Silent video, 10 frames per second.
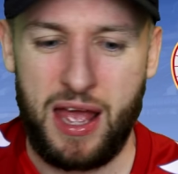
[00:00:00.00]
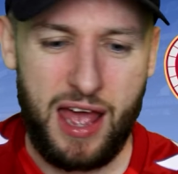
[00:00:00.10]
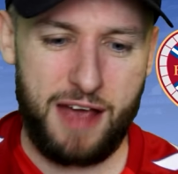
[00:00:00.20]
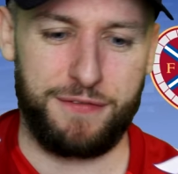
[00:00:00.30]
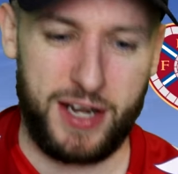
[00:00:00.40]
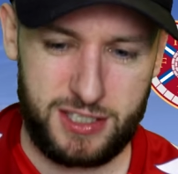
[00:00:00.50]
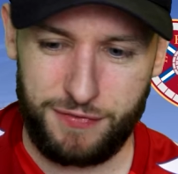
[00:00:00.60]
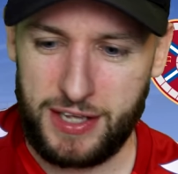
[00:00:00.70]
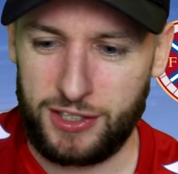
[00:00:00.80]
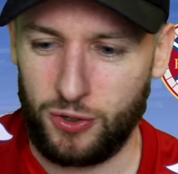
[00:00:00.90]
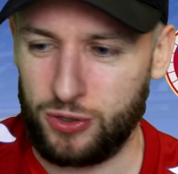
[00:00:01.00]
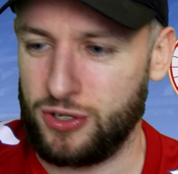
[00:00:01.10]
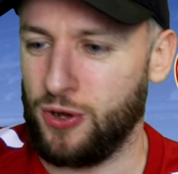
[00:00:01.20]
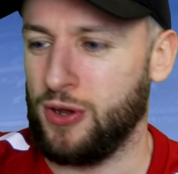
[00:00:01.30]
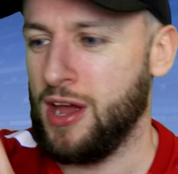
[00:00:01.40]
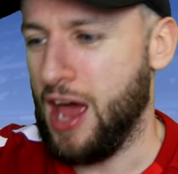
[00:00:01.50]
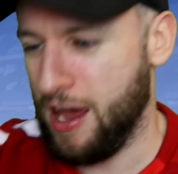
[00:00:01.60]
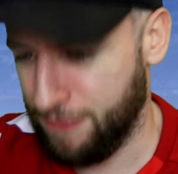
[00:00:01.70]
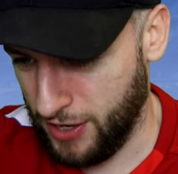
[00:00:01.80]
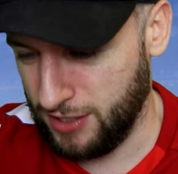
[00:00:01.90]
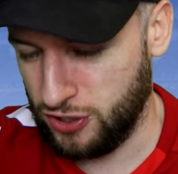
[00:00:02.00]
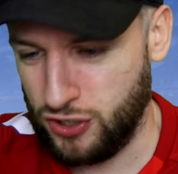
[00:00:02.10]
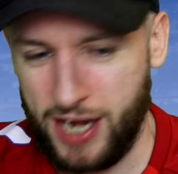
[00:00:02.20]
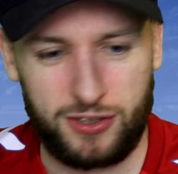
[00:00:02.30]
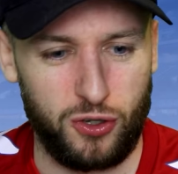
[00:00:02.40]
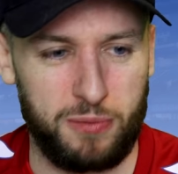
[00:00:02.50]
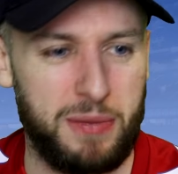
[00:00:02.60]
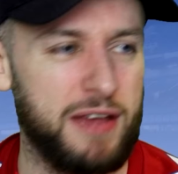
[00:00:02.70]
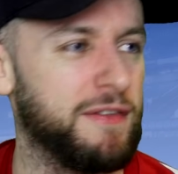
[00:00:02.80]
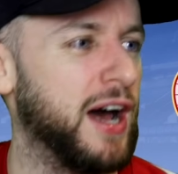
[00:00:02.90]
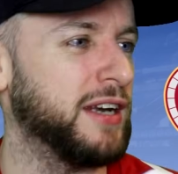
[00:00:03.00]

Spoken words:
Everything's videoed now, everything's dragged down by VAR,